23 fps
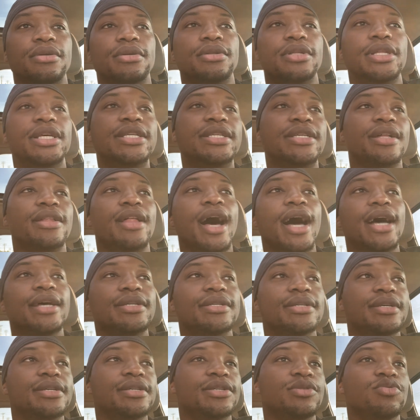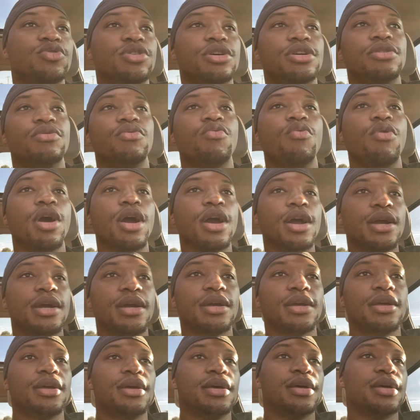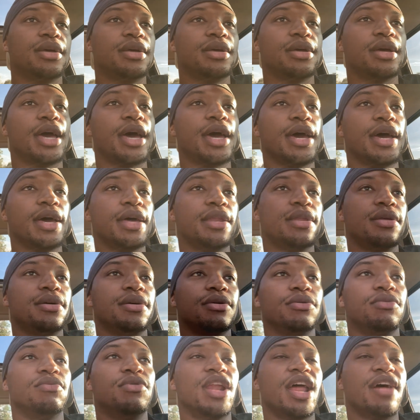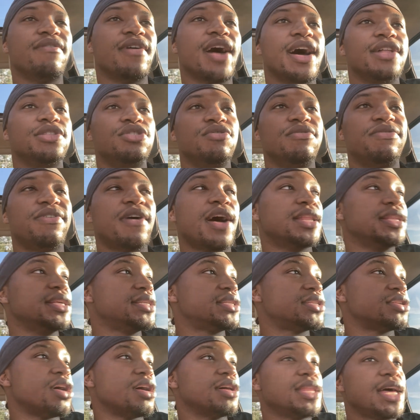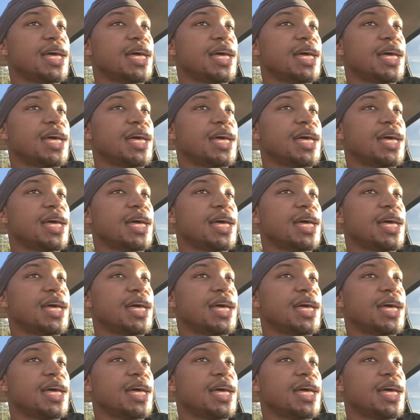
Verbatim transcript: these classes with work. And whenever I do finally start